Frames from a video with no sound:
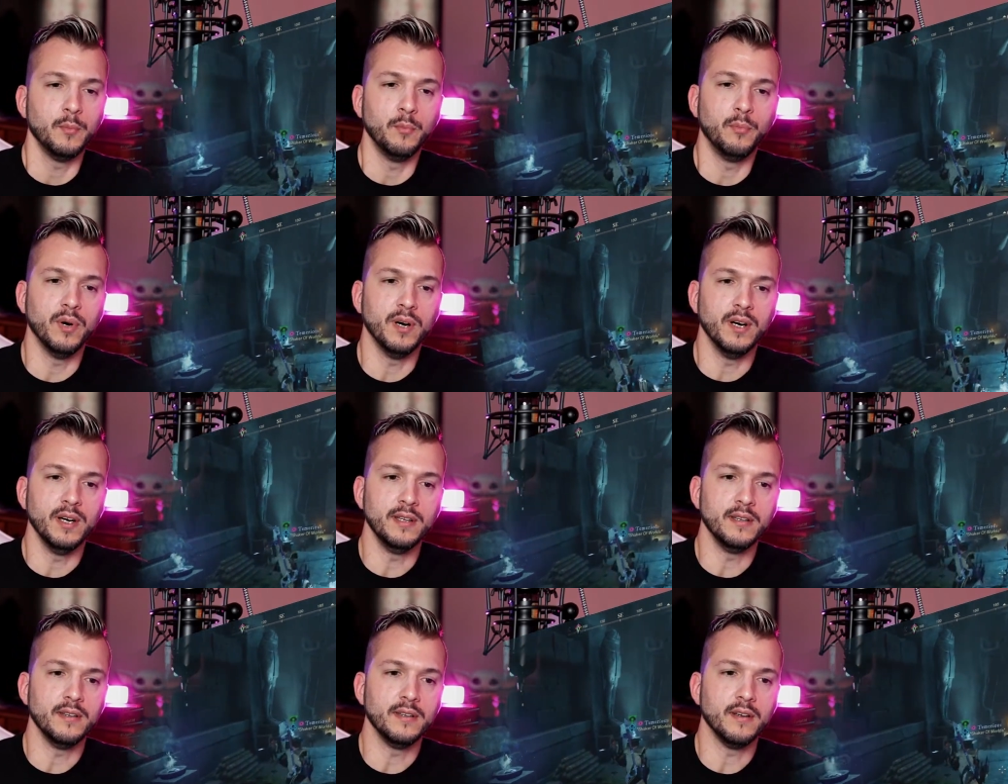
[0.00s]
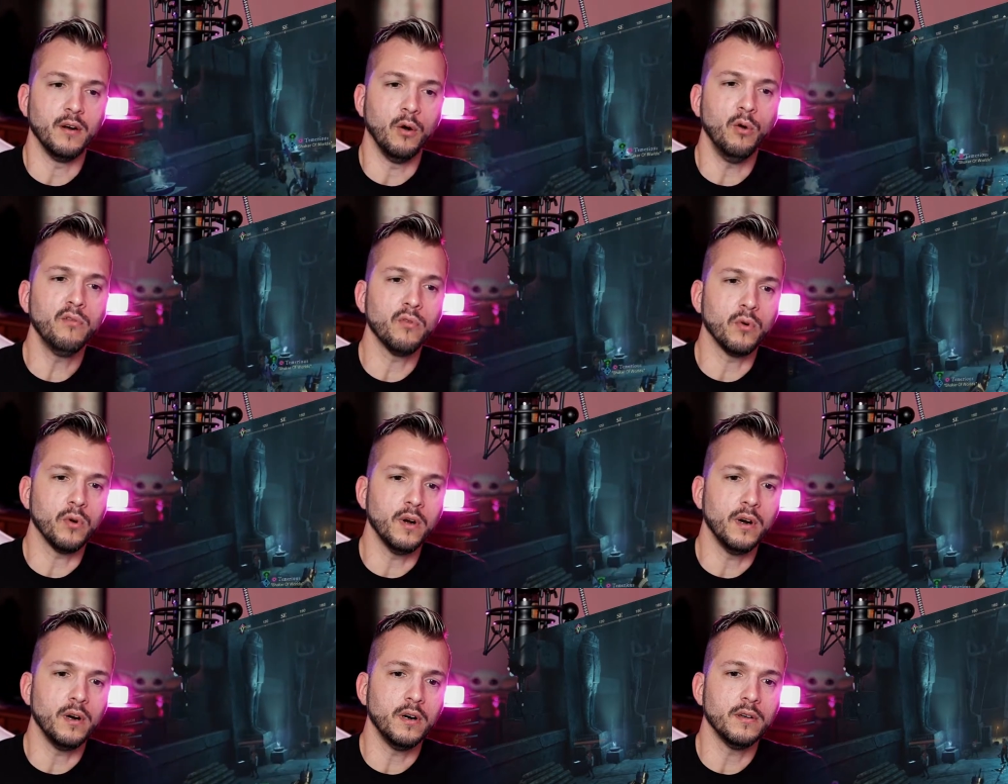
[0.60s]
But
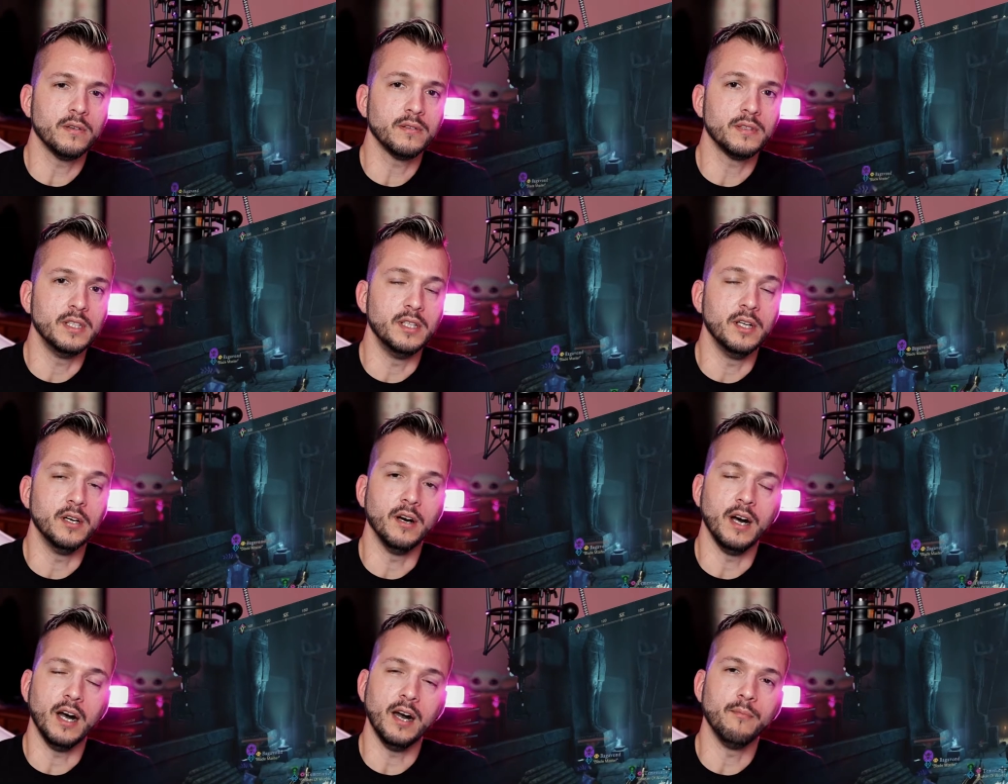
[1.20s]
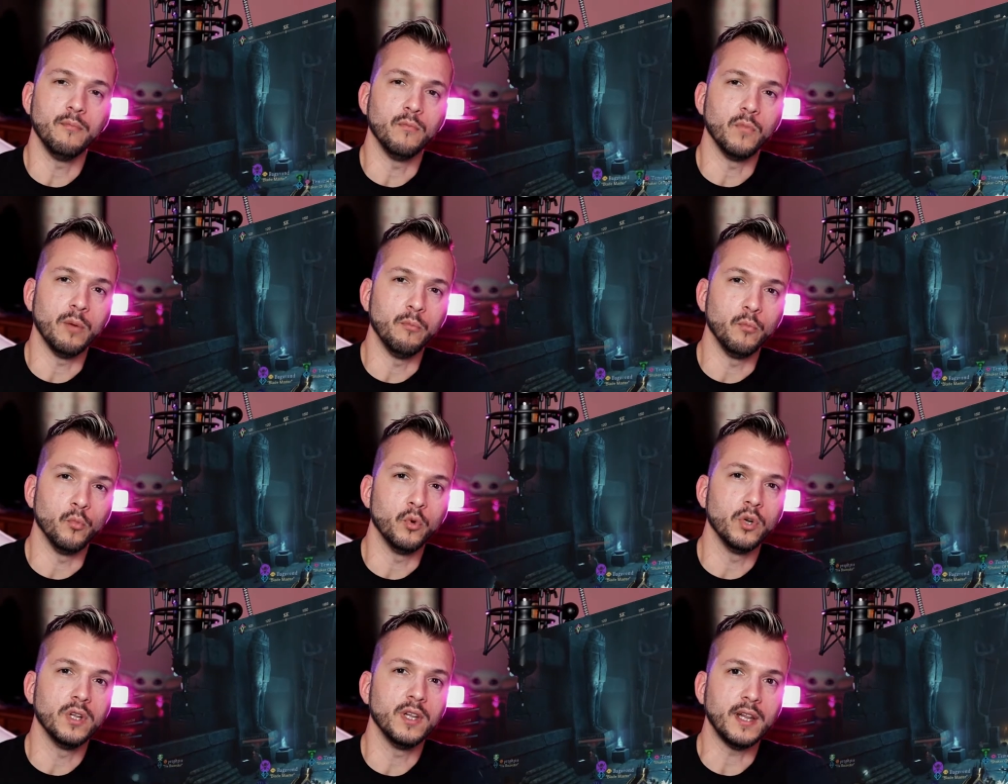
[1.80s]
overall, you know, I'm
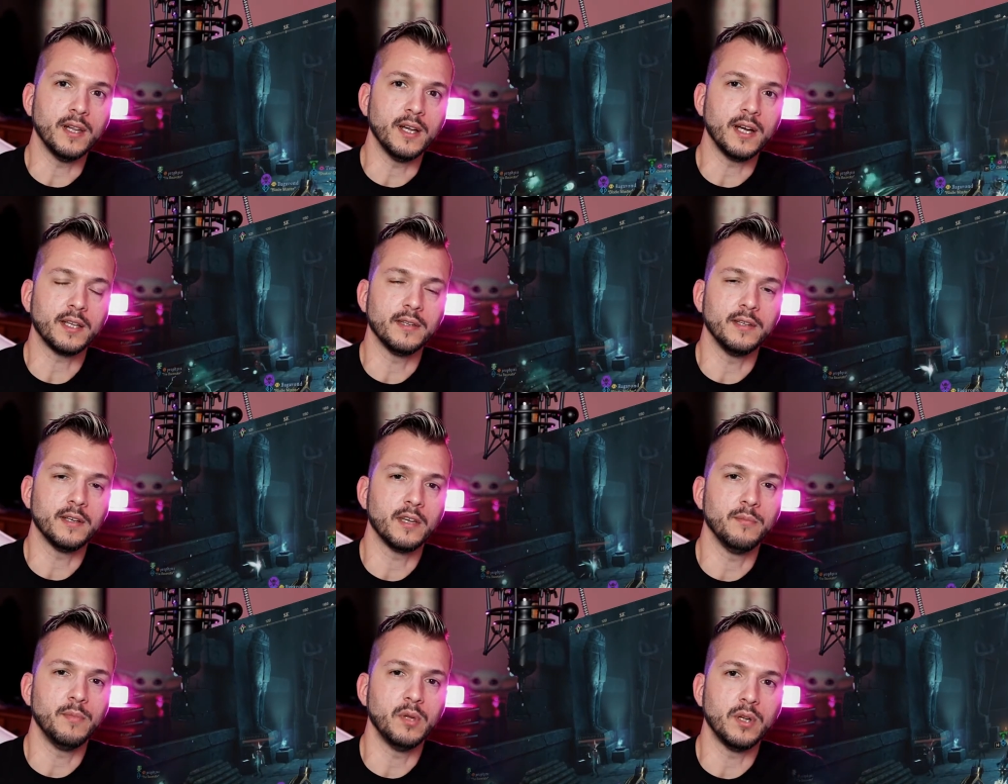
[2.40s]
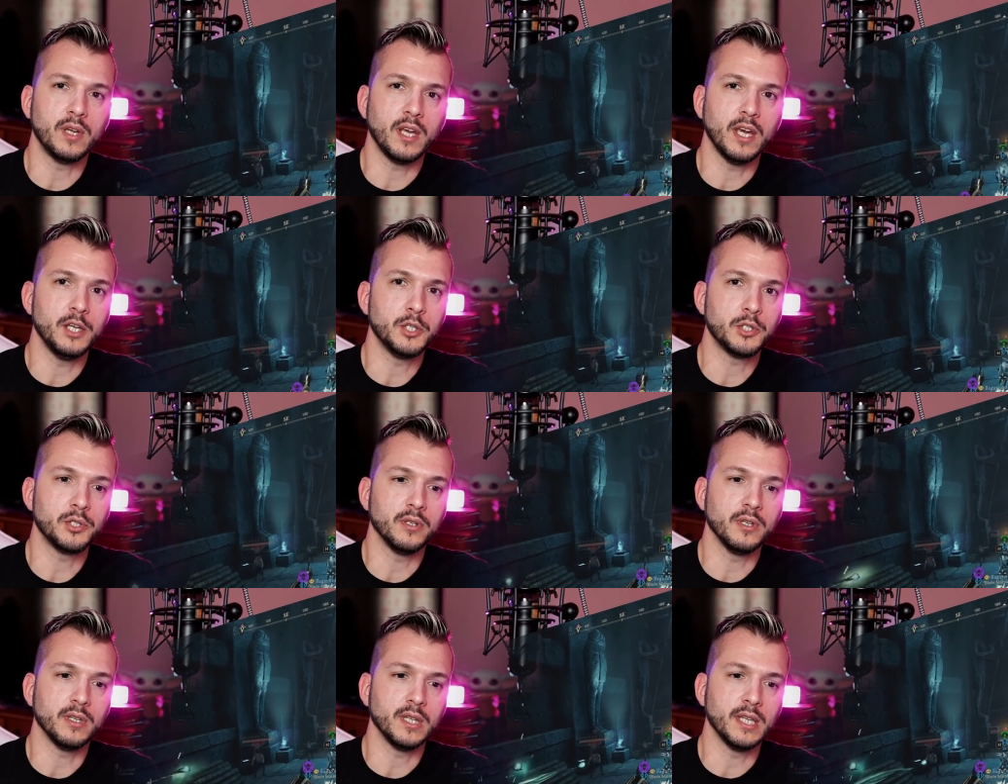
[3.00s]
really liking the
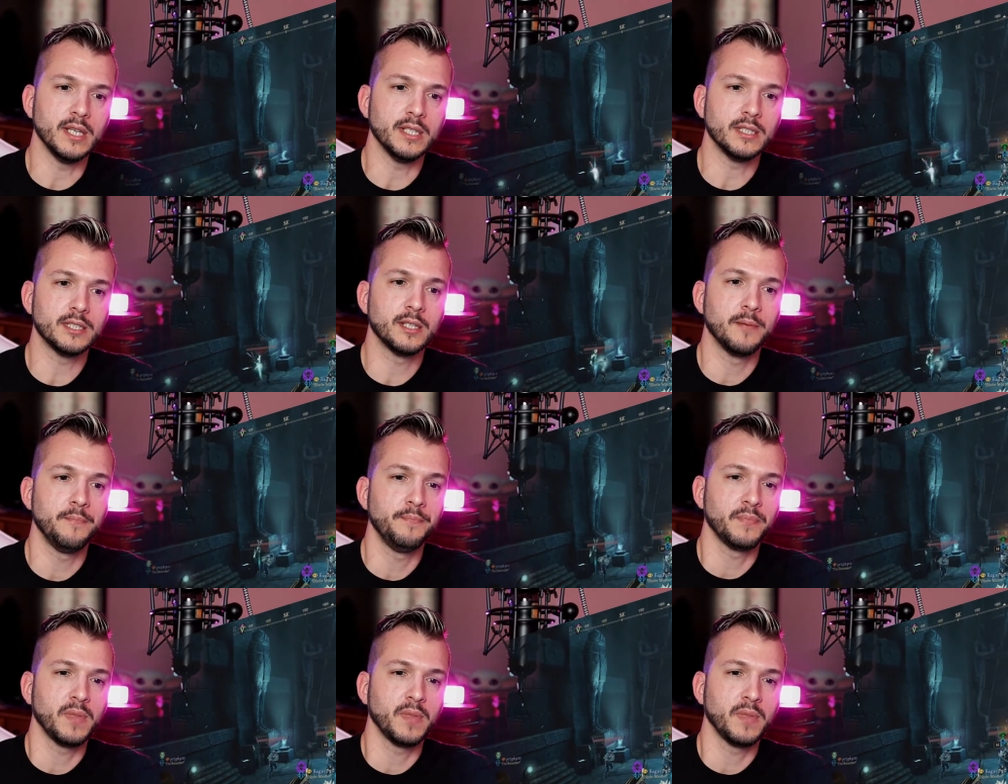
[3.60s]
communication on this.